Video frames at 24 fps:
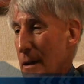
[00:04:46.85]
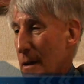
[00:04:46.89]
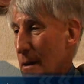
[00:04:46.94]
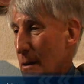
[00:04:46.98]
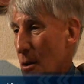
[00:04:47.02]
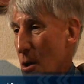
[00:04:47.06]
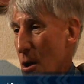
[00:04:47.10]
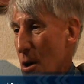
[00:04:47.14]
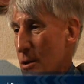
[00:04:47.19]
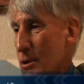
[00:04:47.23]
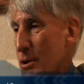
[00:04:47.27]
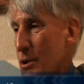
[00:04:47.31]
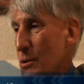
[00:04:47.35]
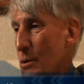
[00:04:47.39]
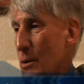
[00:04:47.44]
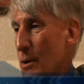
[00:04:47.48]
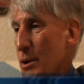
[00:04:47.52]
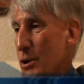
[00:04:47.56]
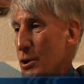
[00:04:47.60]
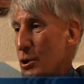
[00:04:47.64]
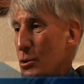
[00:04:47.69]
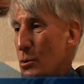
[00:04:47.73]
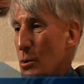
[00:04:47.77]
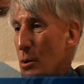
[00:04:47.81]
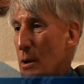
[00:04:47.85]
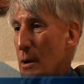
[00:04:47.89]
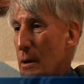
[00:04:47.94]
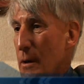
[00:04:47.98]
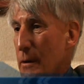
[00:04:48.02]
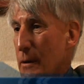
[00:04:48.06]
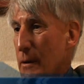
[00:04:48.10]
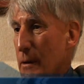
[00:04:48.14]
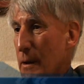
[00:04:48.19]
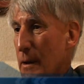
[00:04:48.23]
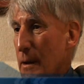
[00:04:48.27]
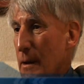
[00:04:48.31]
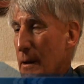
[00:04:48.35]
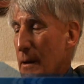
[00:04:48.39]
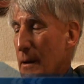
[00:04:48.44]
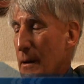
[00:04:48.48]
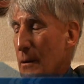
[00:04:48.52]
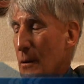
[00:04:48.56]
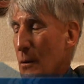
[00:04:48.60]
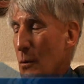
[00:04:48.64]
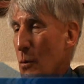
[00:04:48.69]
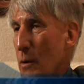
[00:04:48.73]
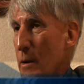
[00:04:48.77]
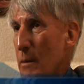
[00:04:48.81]
long story short,
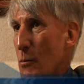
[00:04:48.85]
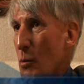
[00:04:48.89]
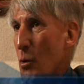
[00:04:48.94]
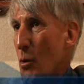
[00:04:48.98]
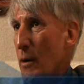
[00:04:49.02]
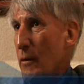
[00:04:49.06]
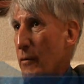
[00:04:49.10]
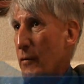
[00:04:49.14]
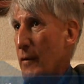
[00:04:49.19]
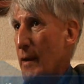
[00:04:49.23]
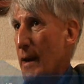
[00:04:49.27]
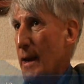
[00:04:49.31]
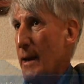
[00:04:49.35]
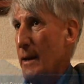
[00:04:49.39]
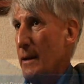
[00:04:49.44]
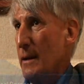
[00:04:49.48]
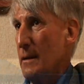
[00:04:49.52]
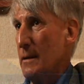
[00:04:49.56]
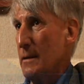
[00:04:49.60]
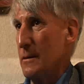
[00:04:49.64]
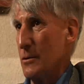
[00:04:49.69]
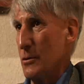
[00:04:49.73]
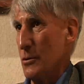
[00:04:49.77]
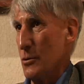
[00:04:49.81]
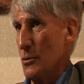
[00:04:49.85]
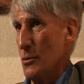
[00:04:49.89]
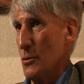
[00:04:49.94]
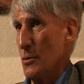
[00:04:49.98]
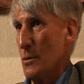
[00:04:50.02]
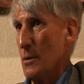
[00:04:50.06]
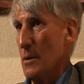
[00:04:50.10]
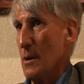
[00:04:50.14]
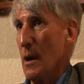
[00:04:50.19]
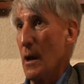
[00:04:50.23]
we morphed that into